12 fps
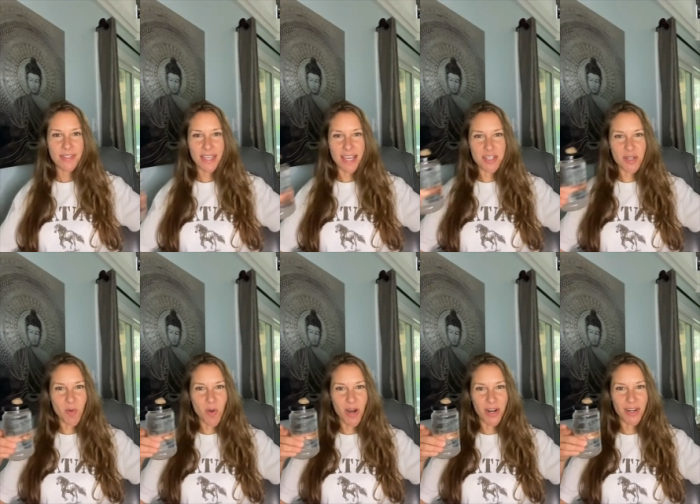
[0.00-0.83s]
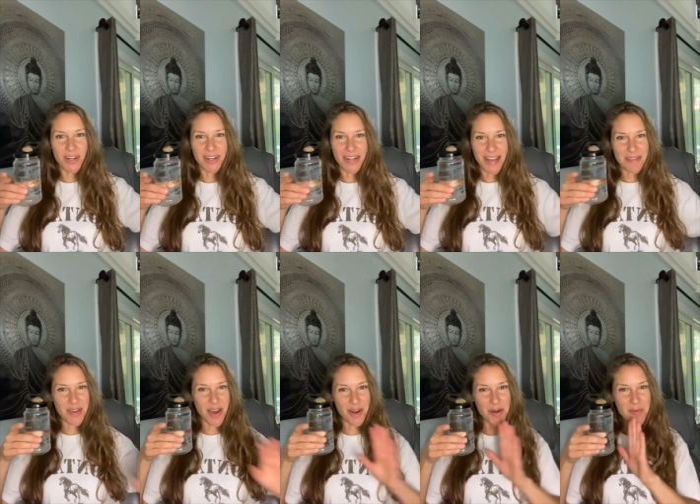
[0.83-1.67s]
to get your water. I've
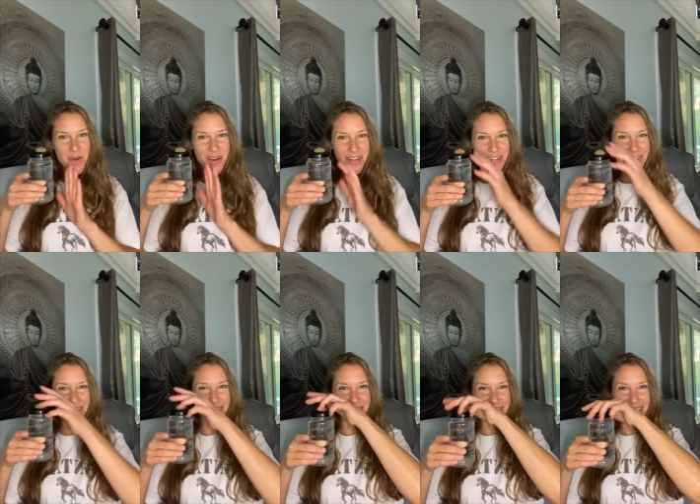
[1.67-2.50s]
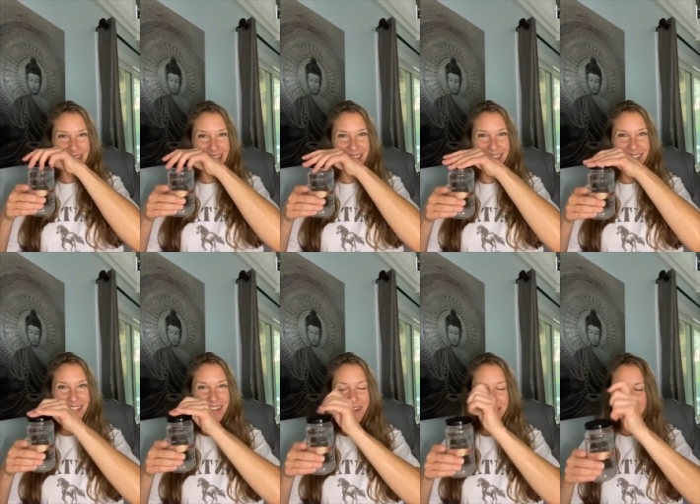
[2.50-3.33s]
got our water. Let's take the
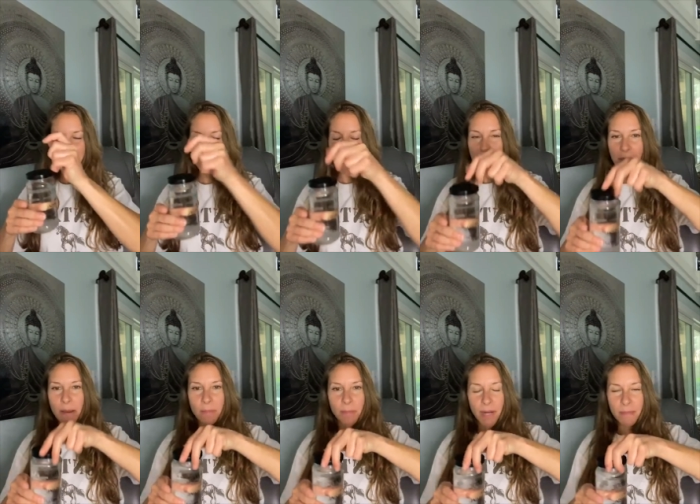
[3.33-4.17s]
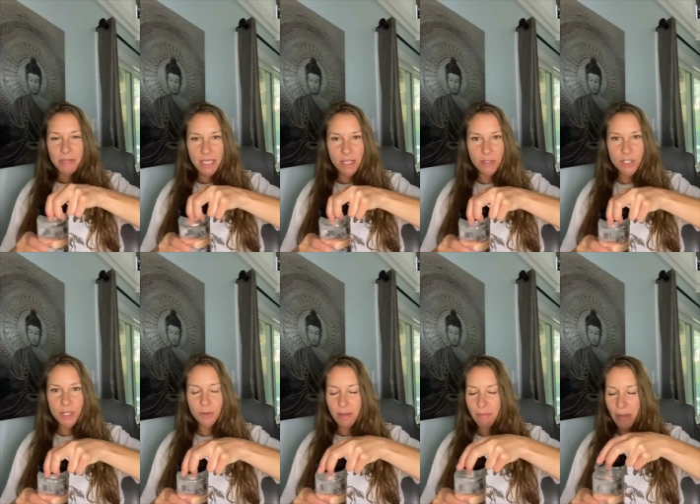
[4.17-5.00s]
lid off. But I'm here
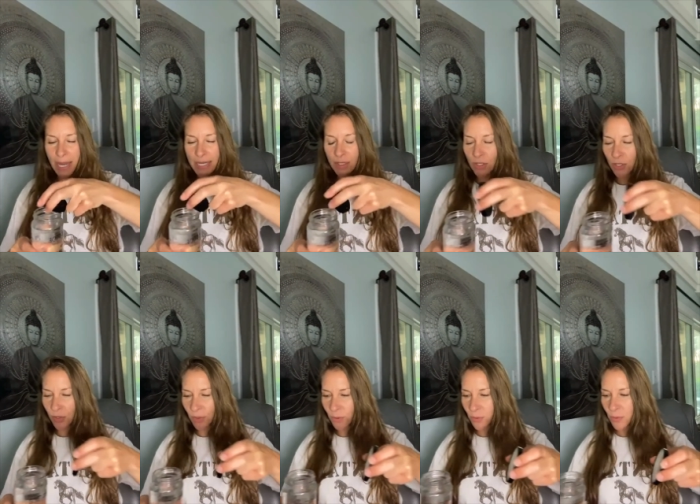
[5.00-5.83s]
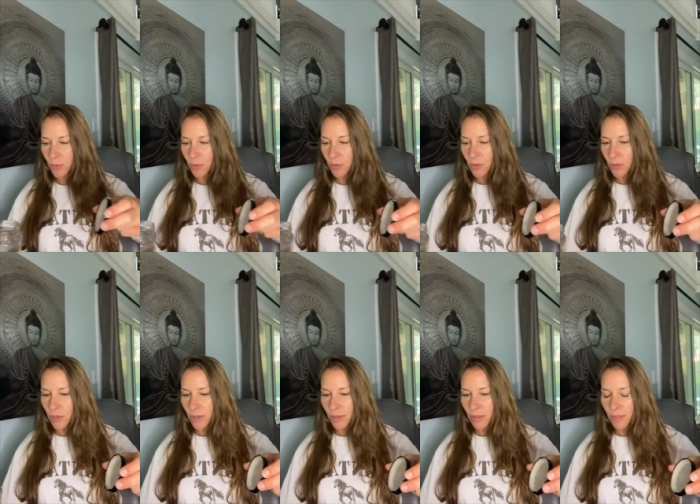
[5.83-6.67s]
to remind you
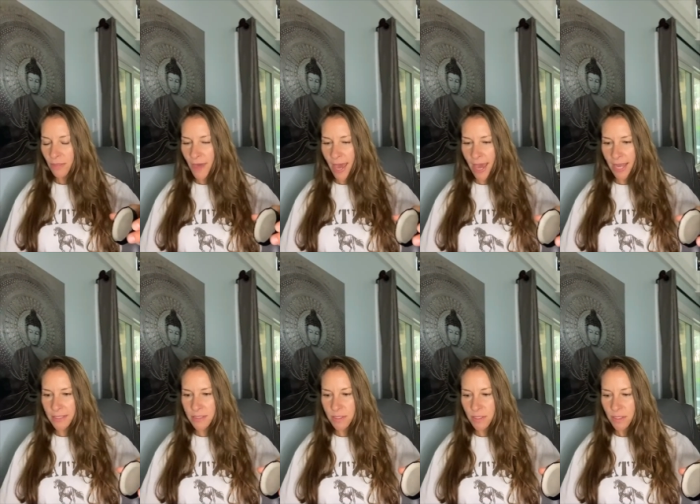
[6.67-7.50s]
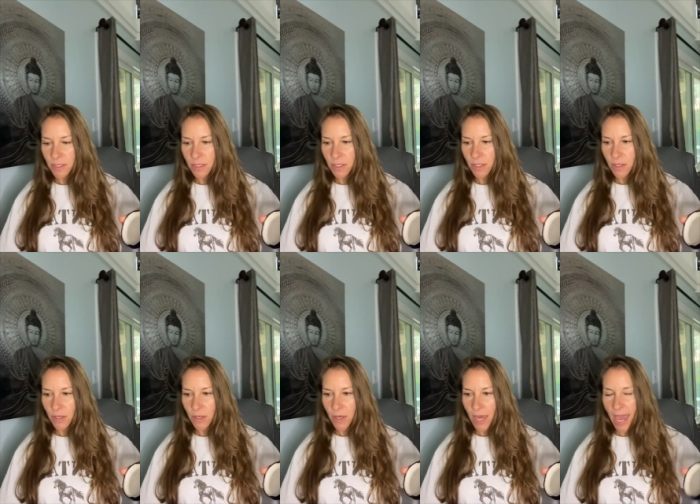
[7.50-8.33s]
that
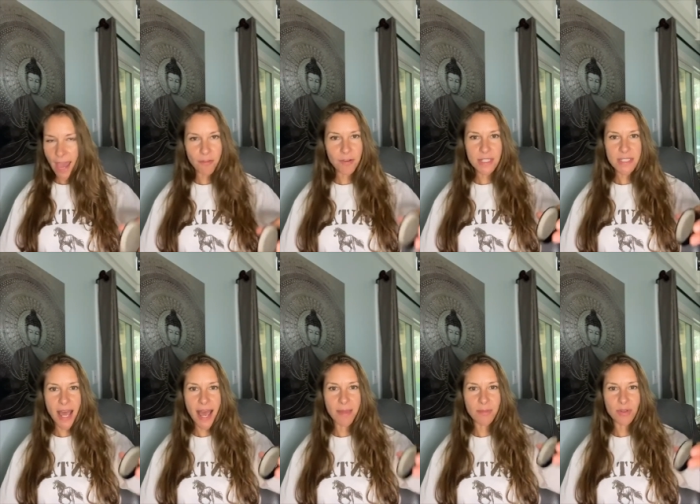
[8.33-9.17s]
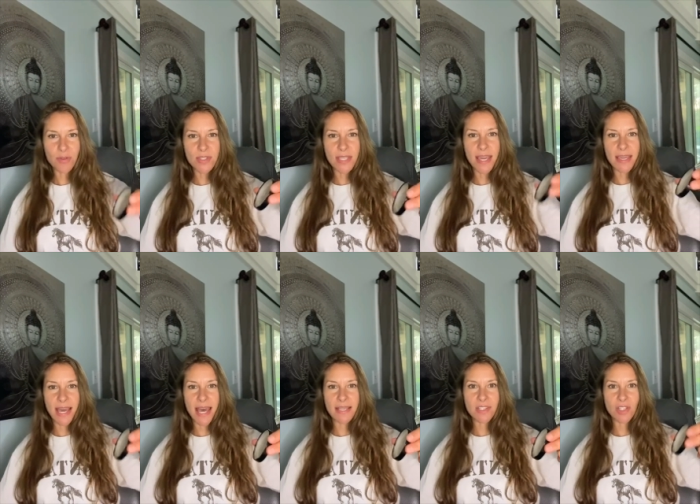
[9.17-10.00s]
every time you say
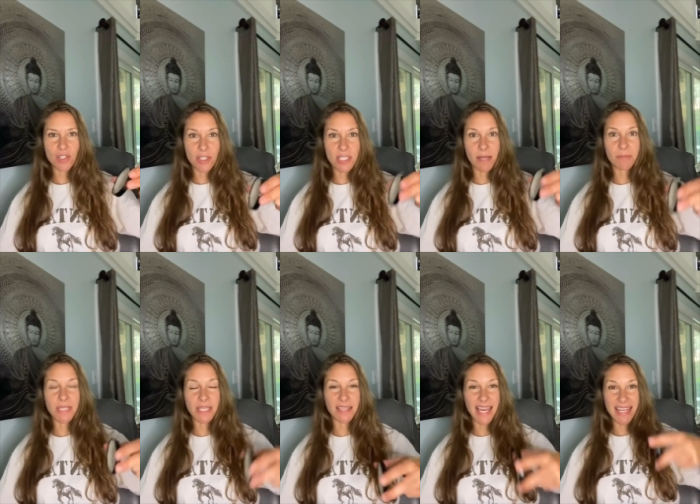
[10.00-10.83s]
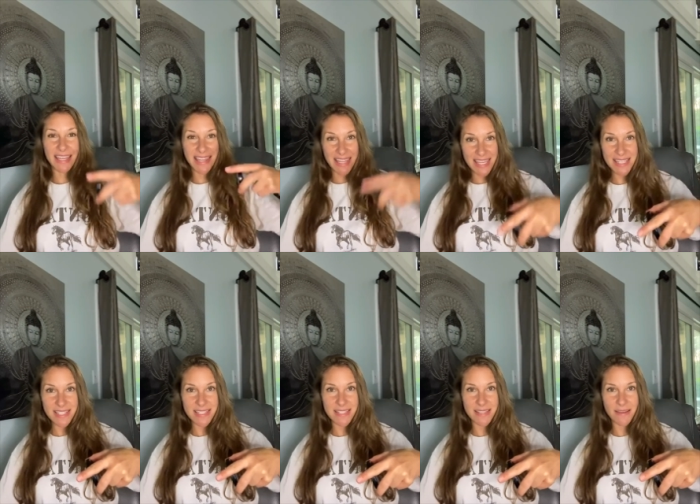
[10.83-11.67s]
yes to something like
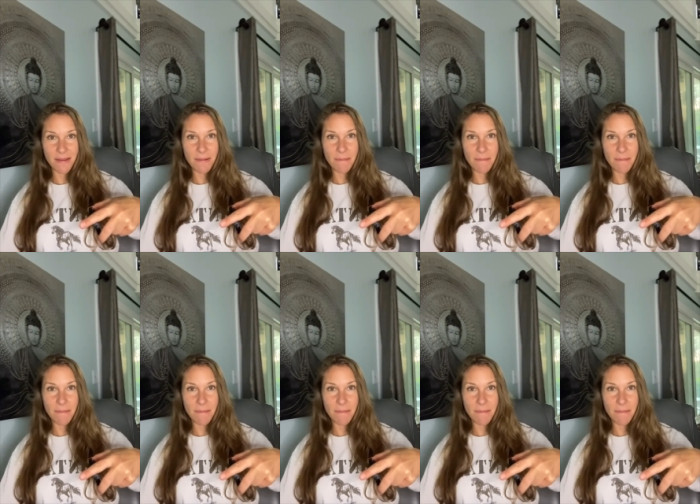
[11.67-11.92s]
this,